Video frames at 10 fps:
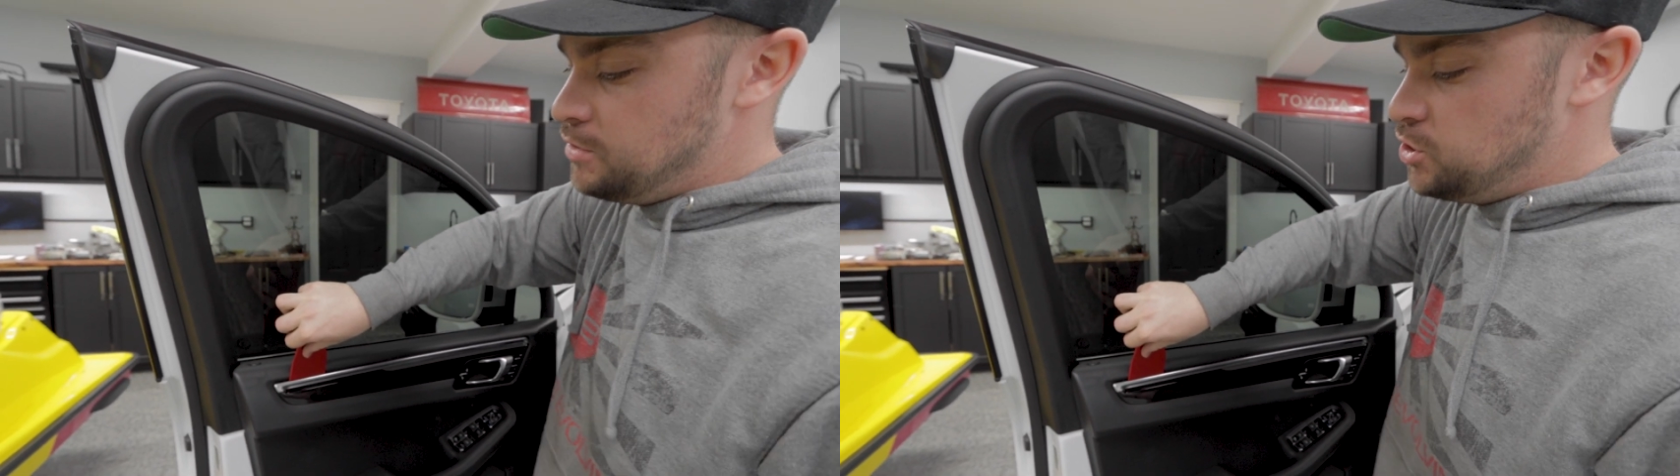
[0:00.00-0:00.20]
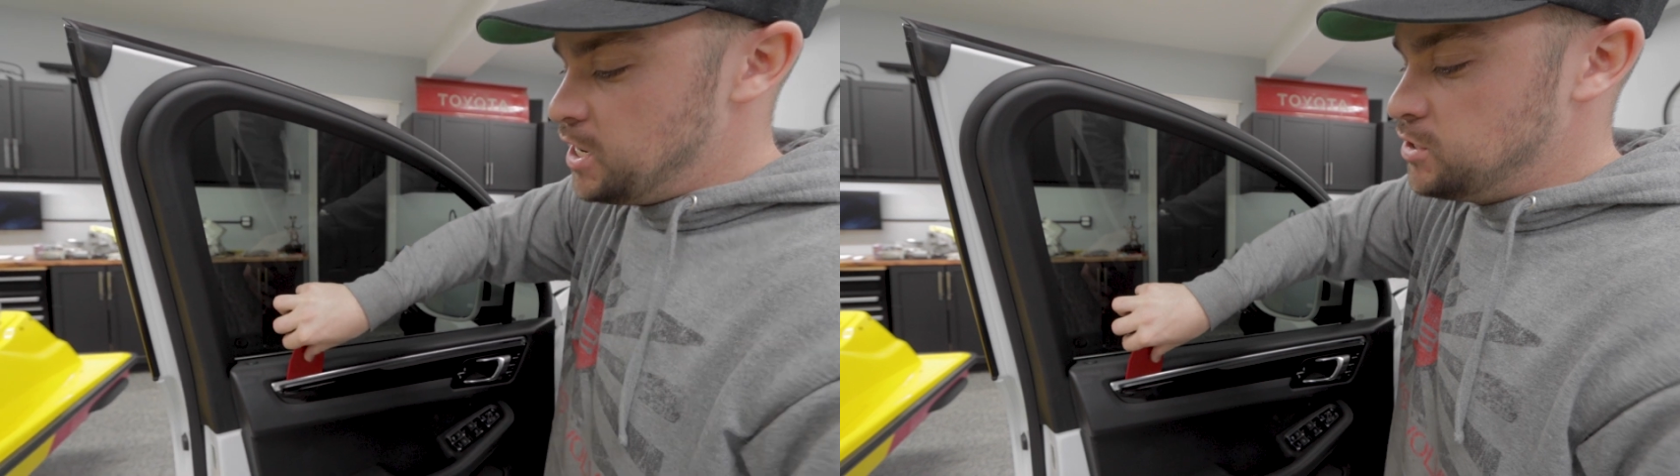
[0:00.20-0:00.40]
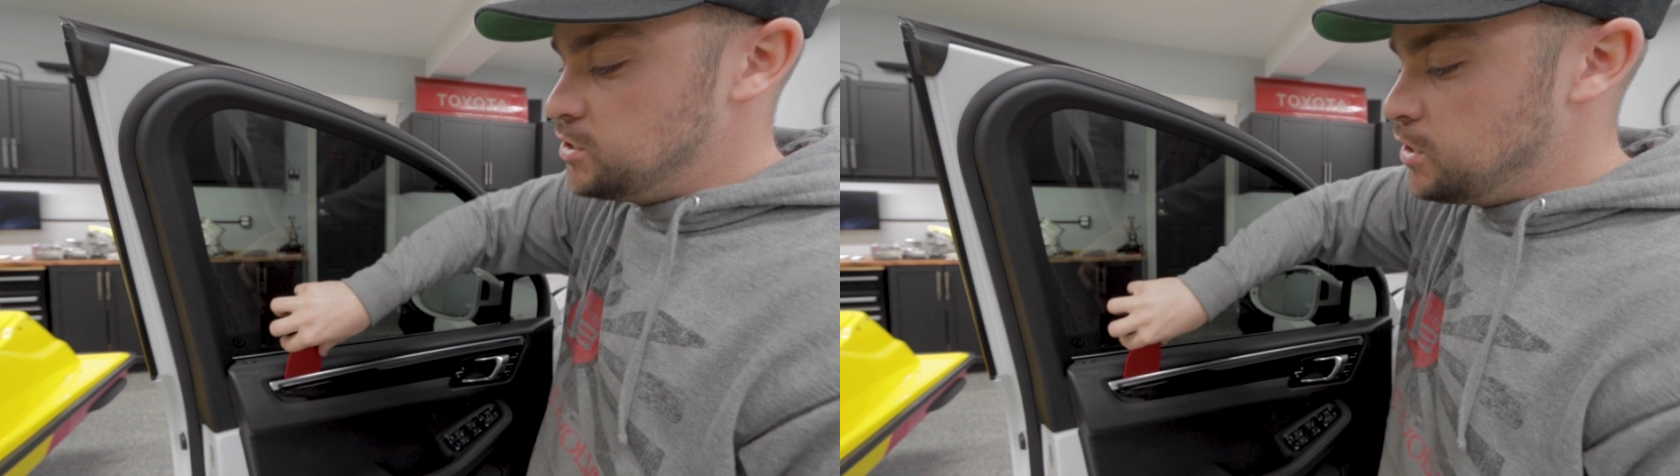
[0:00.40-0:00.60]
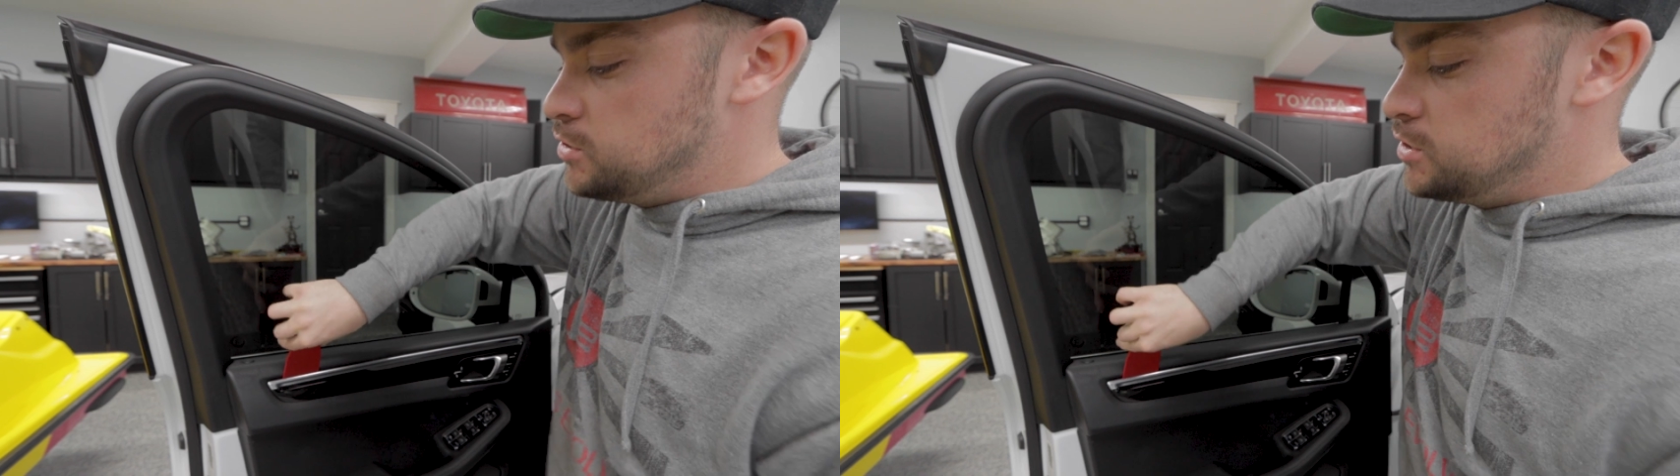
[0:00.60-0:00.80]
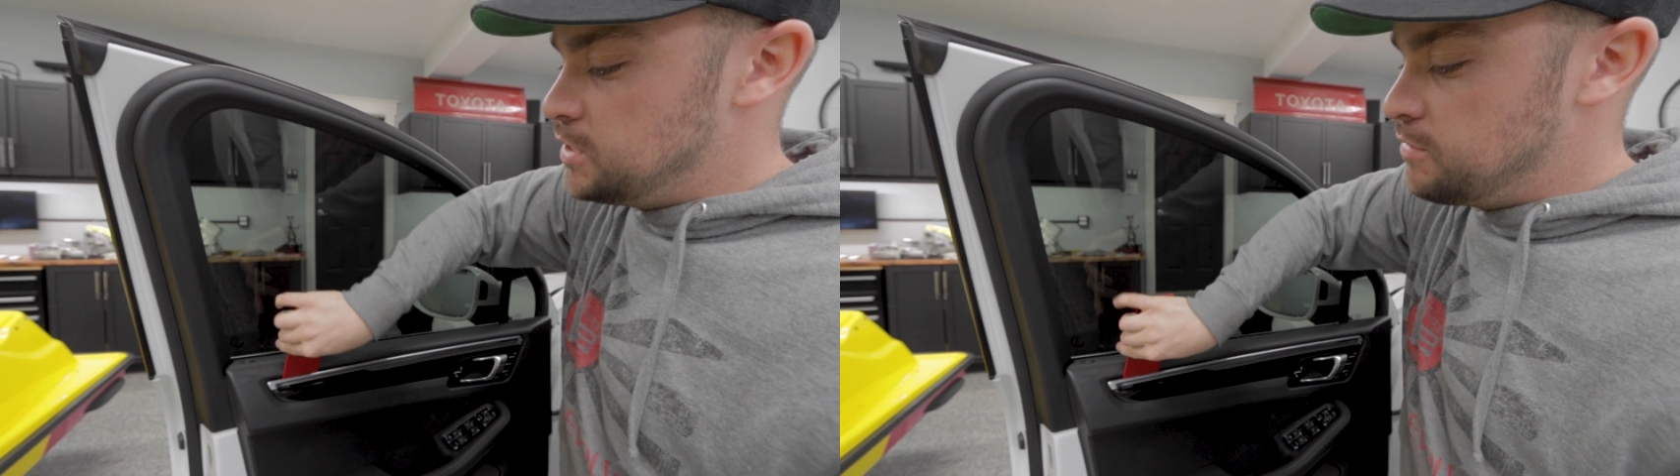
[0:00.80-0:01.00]
chances are
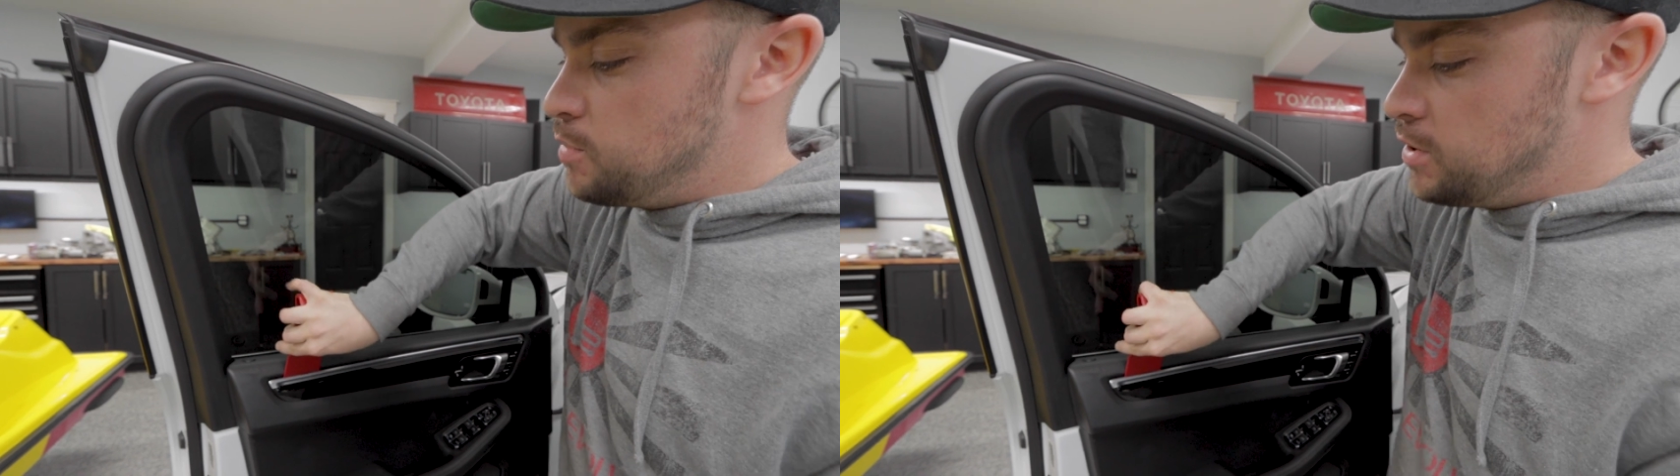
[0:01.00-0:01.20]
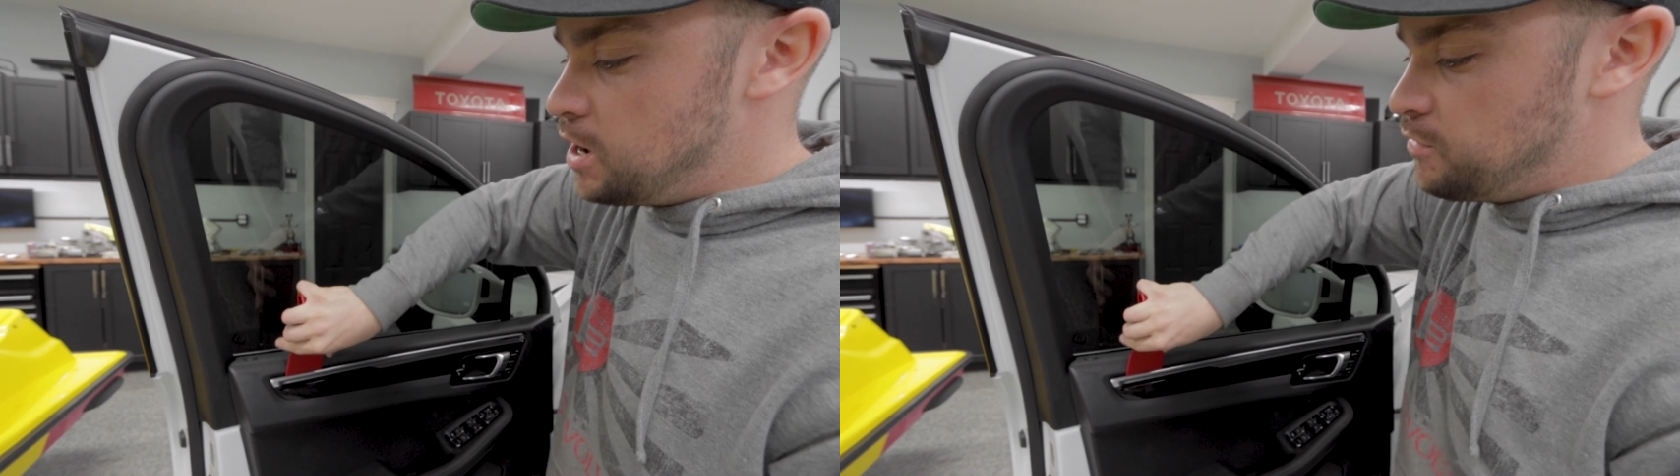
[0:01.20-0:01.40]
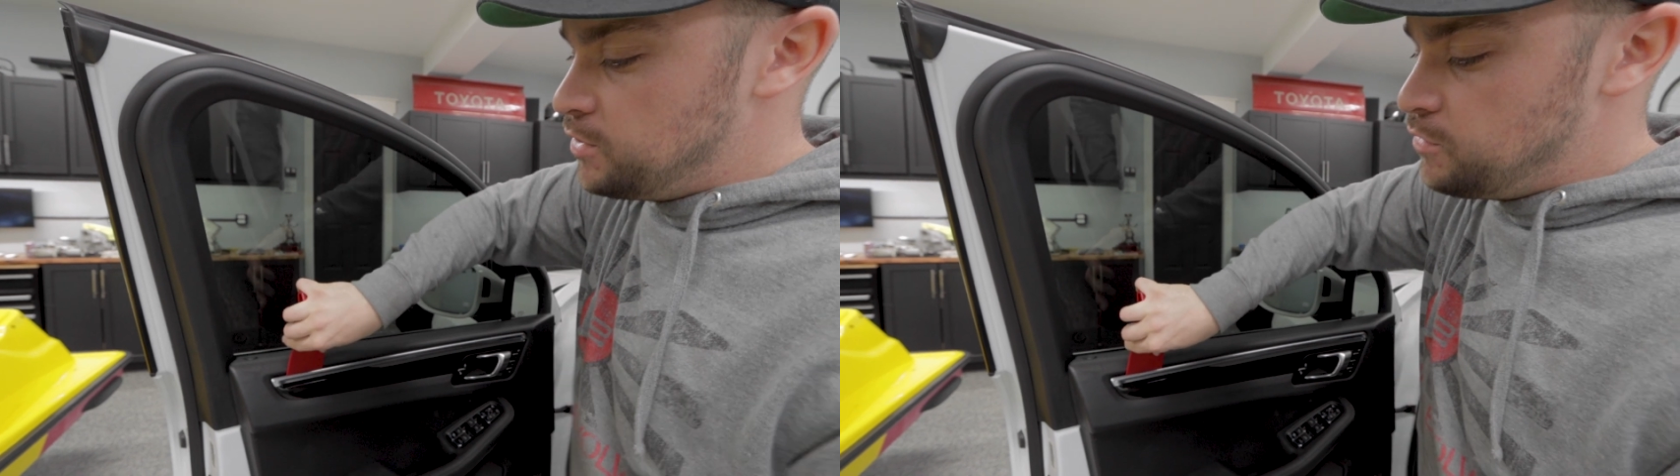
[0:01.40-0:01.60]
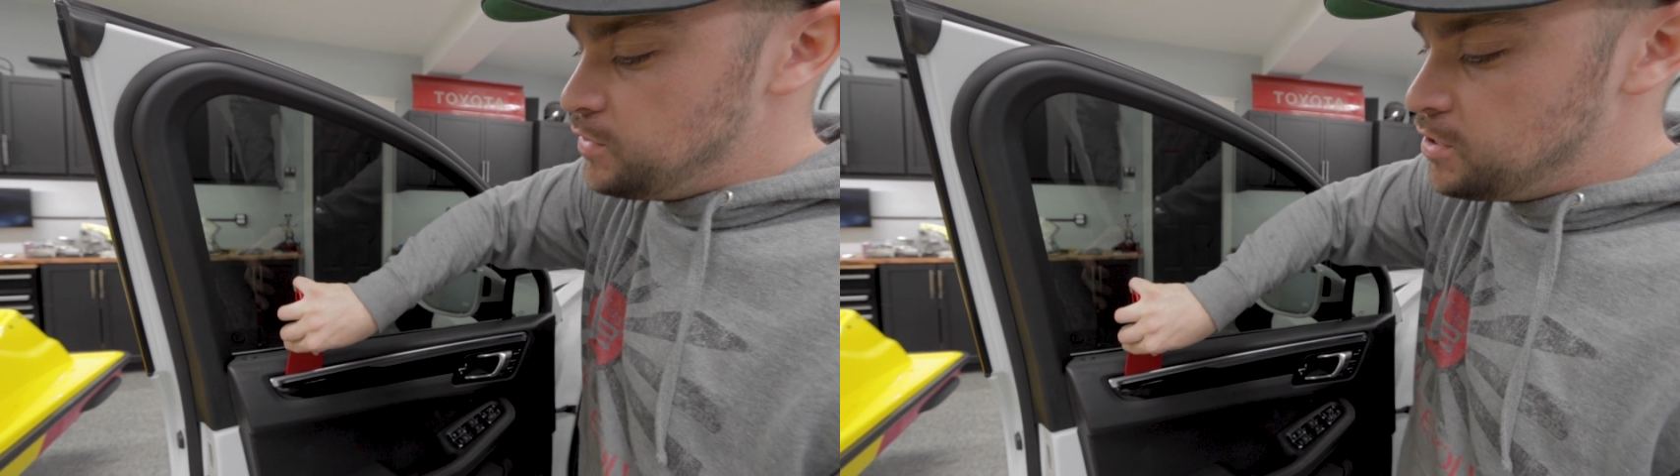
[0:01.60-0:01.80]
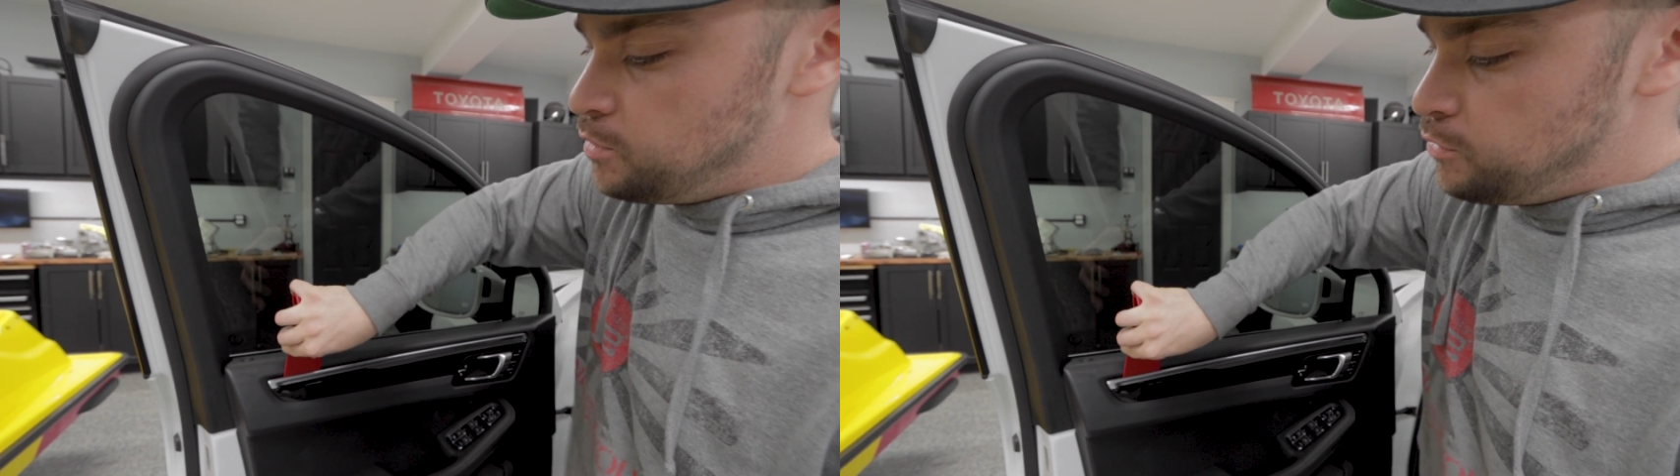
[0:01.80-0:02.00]
this has never been off on your
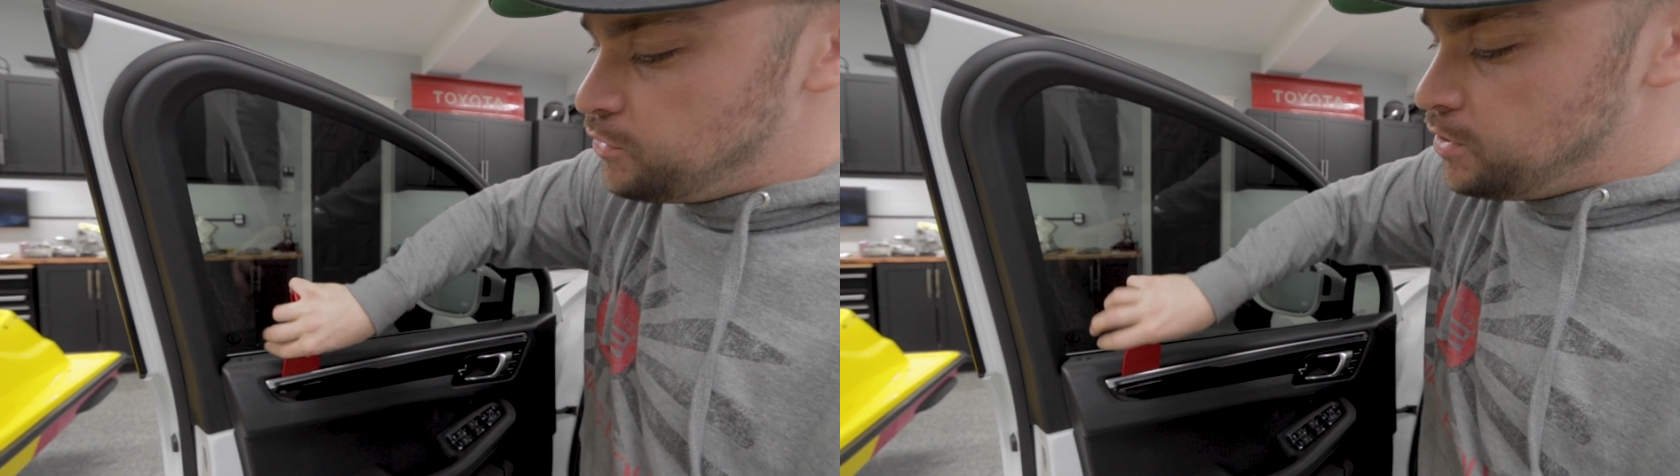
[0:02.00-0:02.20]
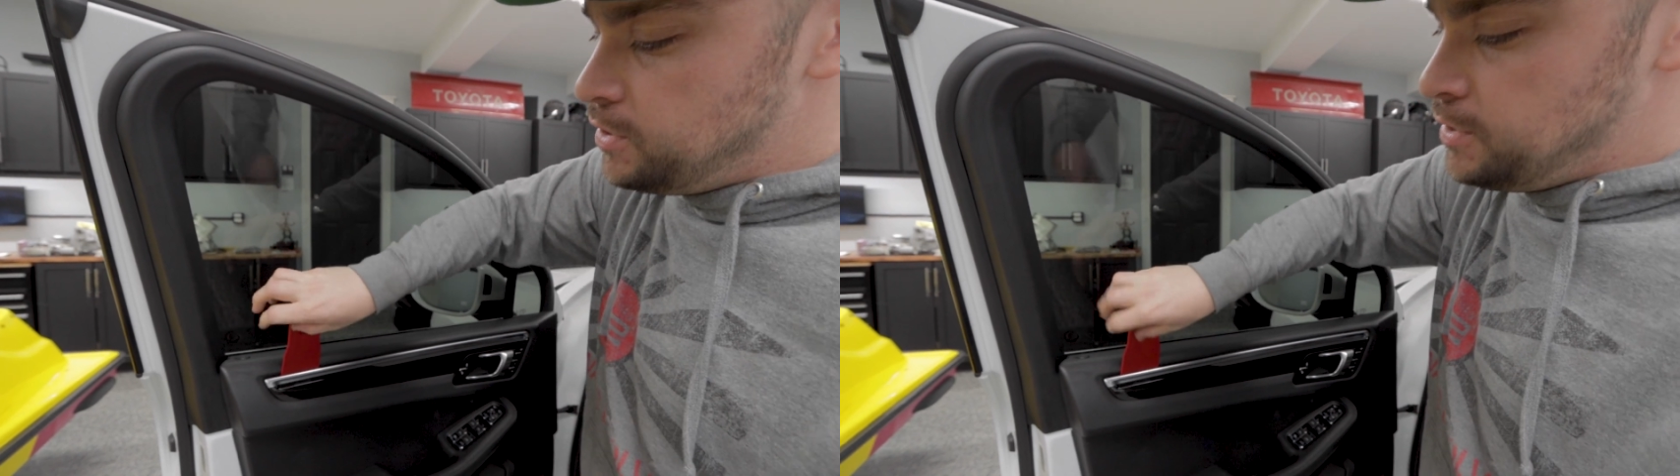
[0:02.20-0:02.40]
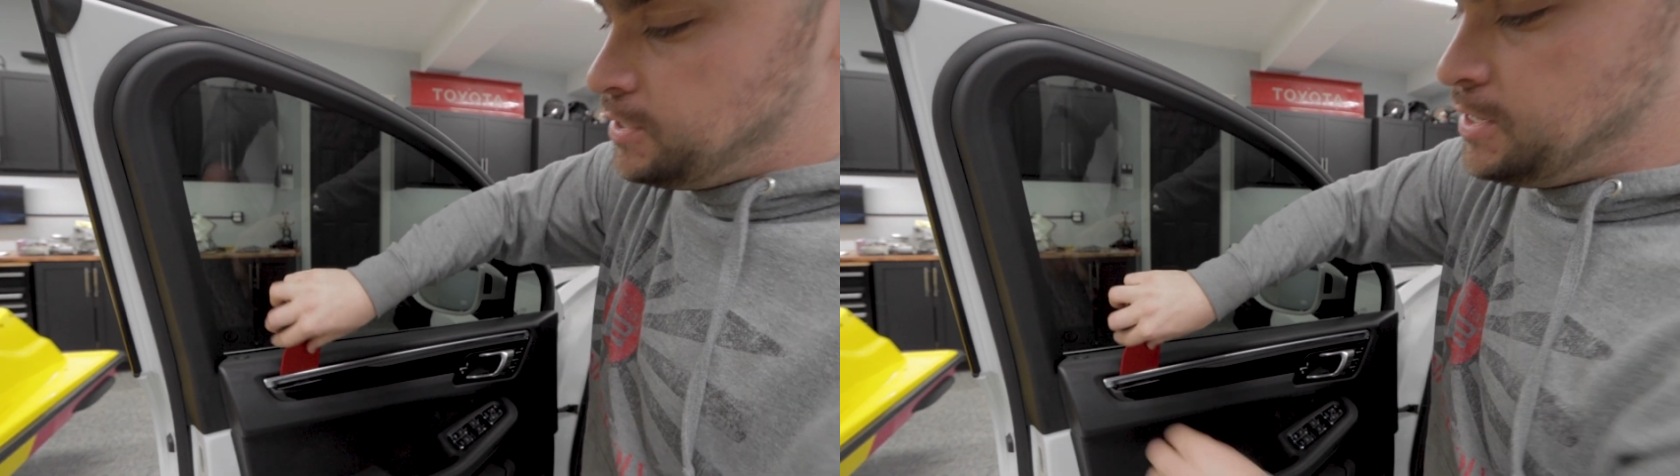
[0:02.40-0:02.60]
vehicle before.